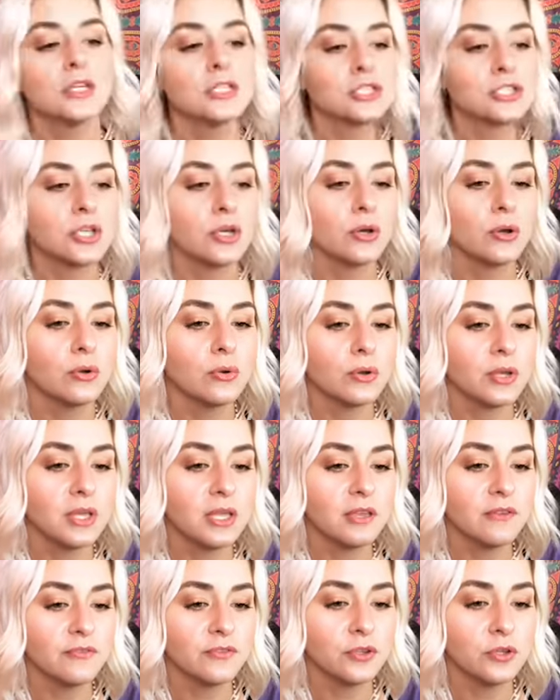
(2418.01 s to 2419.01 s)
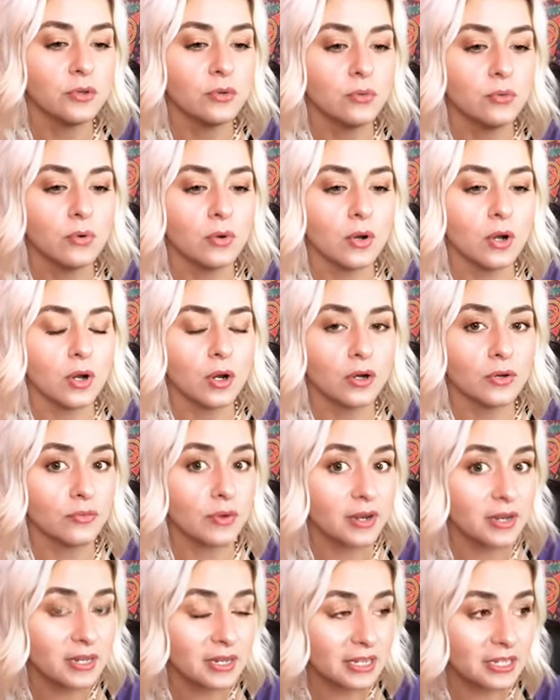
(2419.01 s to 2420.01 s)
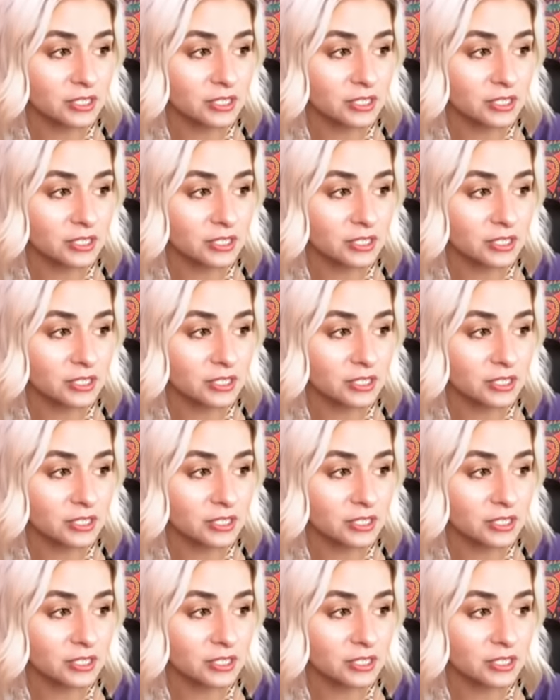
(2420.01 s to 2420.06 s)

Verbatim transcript: So if you are ready to